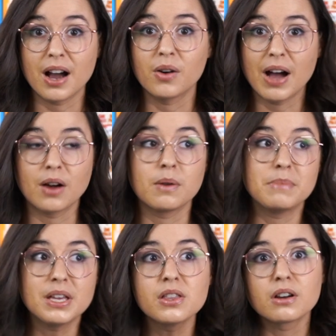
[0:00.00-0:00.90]
out how to
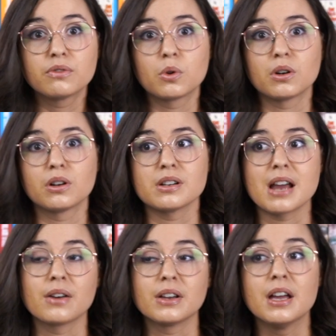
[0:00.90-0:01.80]
be there for her and
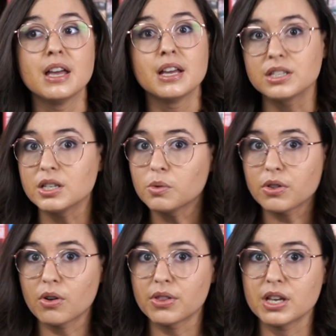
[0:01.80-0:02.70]
how to deal with
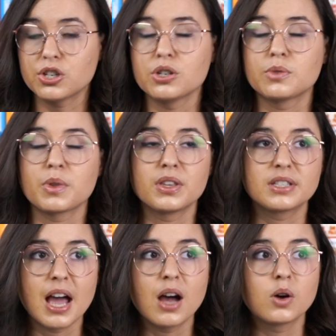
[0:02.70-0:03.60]
all the issues with the
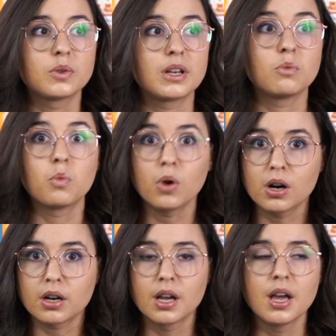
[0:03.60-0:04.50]
town and
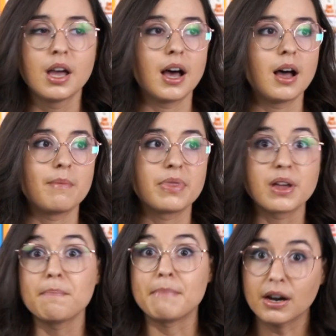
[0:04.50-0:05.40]
work,
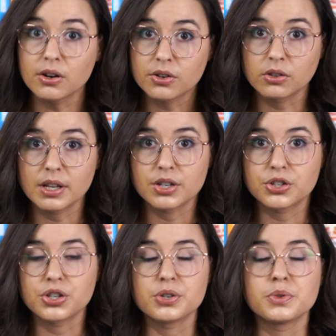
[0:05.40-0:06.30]
their marital
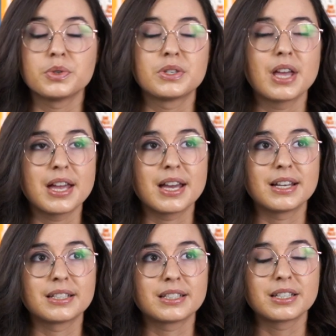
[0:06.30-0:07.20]
issues,
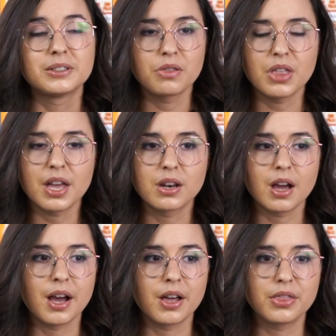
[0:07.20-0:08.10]
and then
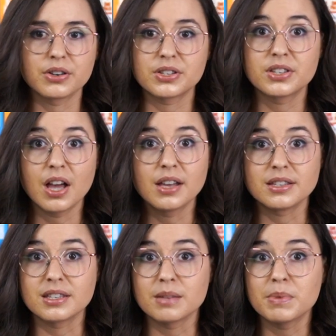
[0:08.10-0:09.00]
their
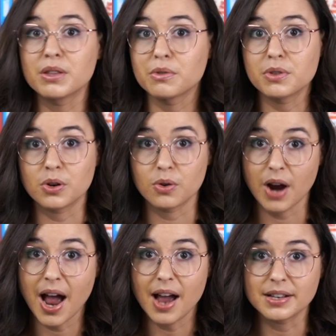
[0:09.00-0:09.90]
son slipping through the
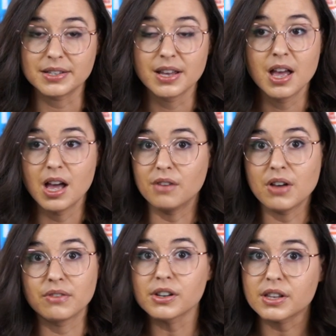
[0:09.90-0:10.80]
cracks of
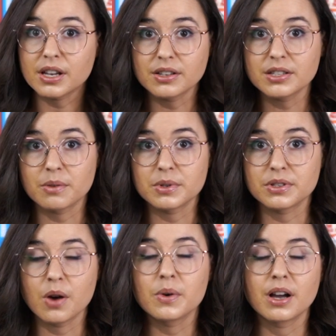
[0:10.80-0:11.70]
everything else that was
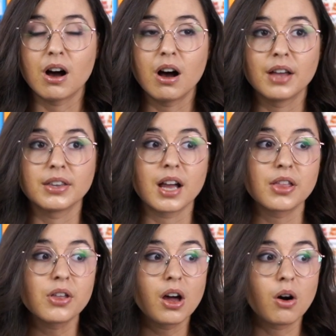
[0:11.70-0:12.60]
going on. Like, I
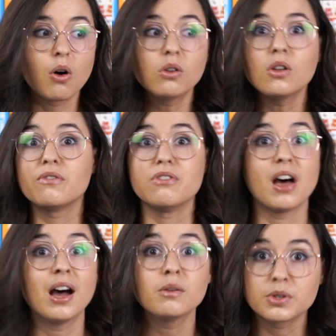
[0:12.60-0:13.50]
thought all of
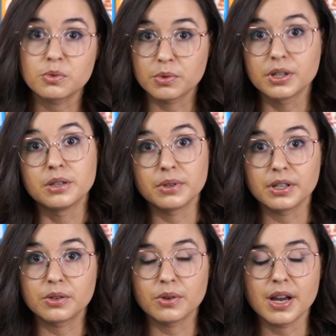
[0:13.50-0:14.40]
that was really,
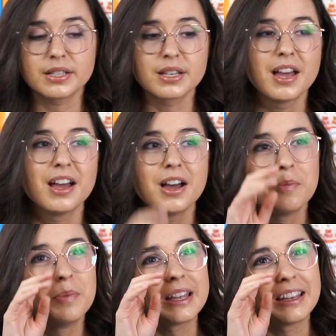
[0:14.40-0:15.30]
really great.
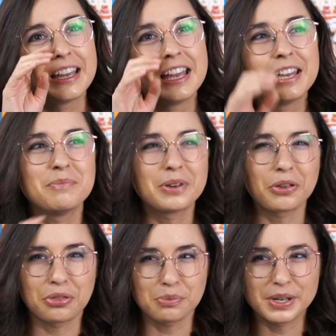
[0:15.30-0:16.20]
But in book
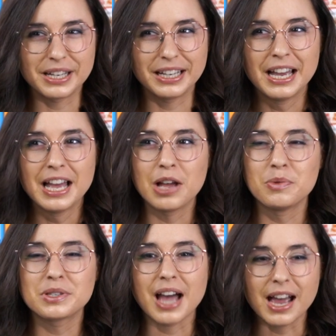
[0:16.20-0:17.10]
three, it
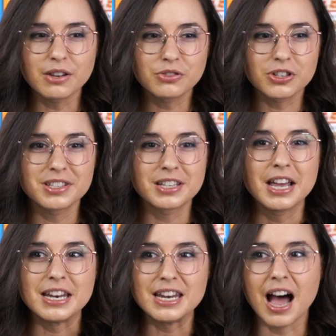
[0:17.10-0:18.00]
was kind of just
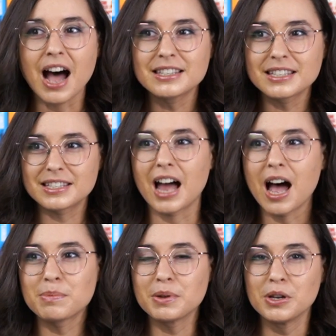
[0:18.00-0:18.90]

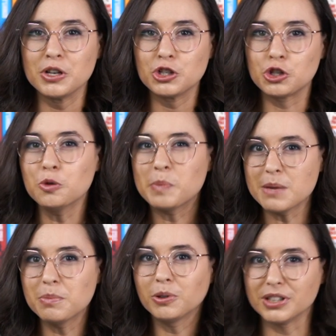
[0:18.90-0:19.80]
nonstop two
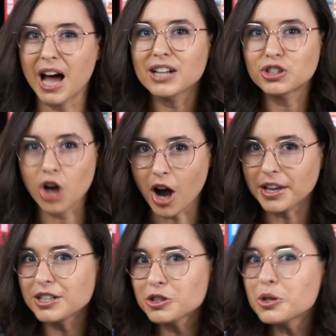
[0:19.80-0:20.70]
people not
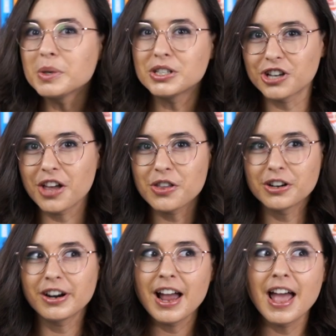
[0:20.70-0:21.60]
talking to each
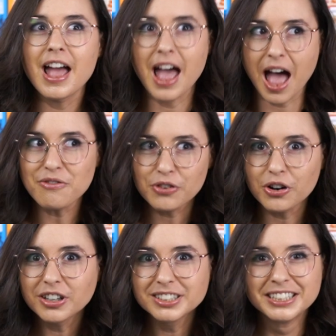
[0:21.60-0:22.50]
other
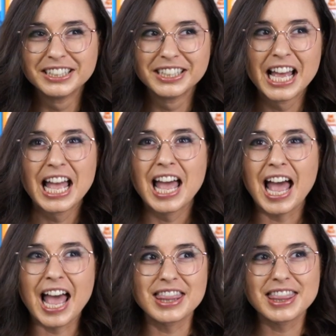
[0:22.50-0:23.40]
ever,
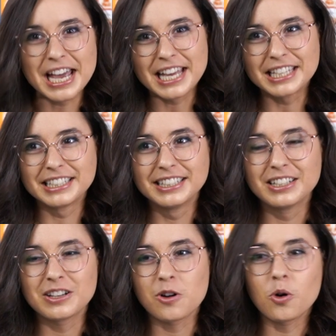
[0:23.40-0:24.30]
and then
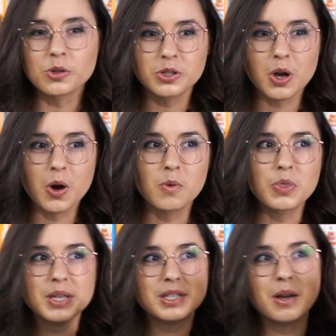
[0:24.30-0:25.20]
also
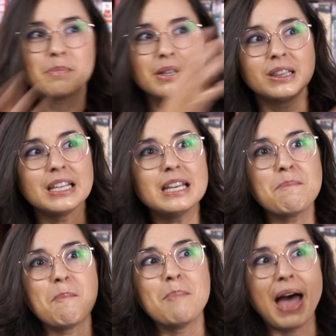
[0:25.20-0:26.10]
this complete
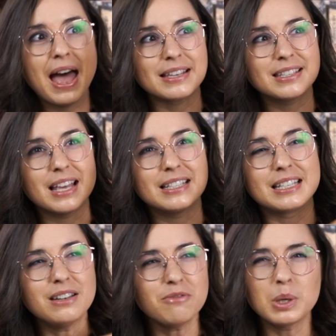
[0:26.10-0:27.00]
mess that
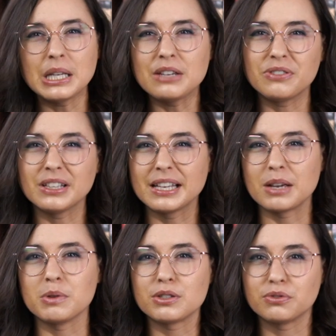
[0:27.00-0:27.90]
didn't really feel like
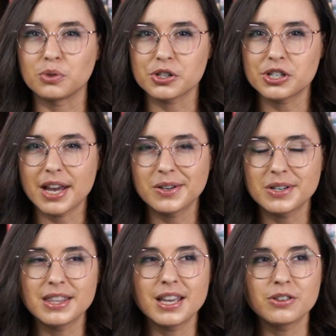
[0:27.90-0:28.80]
it was foreshadowed
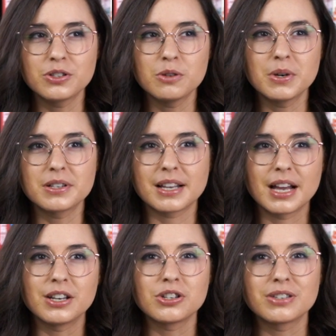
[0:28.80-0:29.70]
in the other two books. It
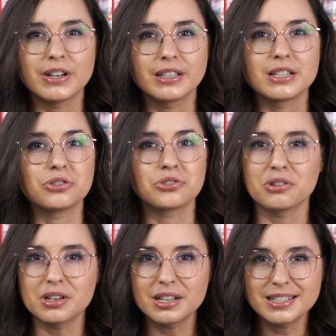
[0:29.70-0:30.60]
kind of just felt
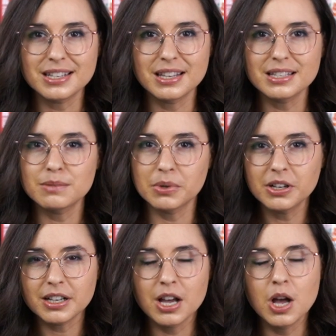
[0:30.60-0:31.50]
inserted into this
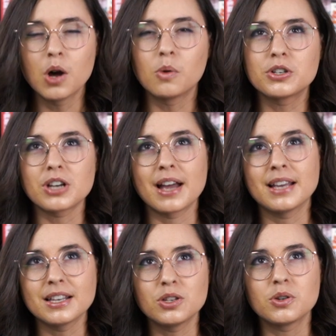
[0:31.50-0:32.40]
book, which I
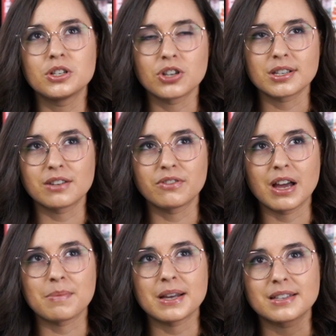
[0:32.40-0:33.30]
guess you could
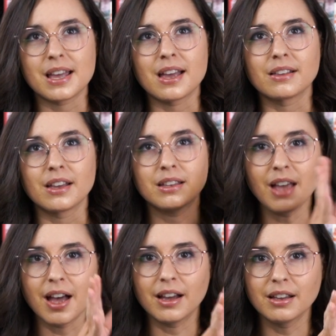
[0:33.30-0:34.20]
justify by saying like,
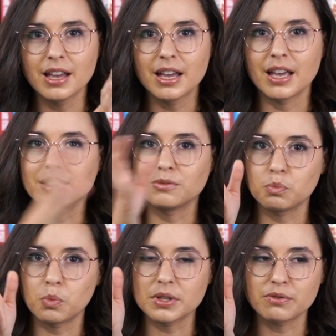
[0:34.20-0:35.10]
yeah, it
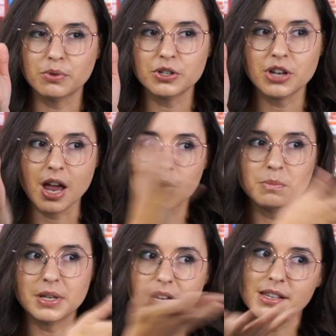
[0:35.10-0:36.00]
wasn't foreshadowed
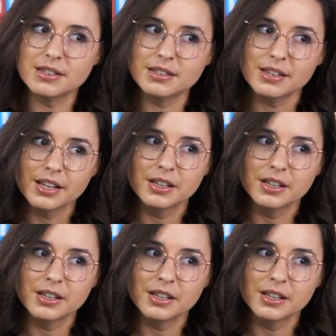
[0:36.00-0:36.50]
because